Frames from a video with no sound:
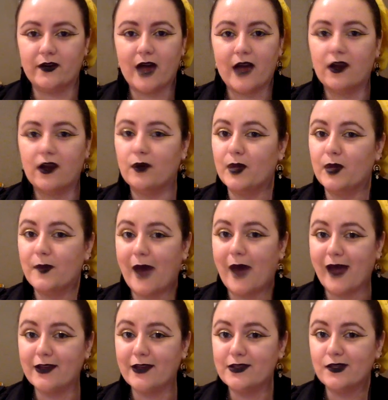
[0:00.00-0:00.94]
and I'll be
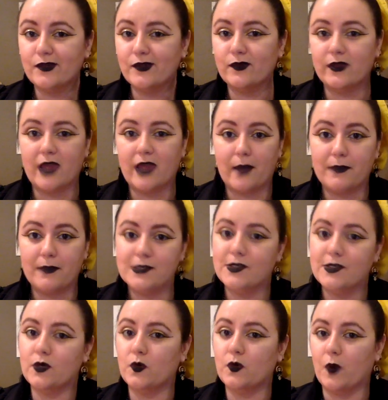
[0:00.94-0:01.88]
back soon with
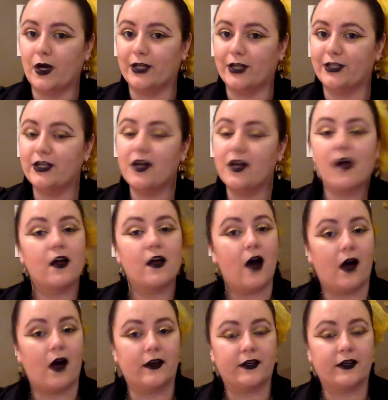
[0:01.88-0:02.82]
episode 1,
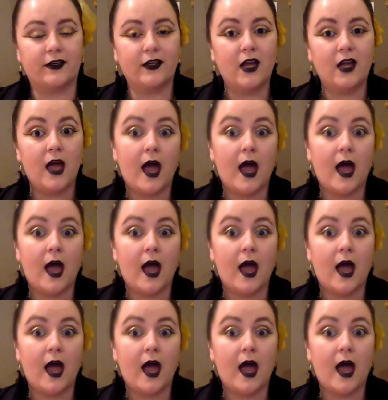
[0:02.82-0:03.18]
Cotton,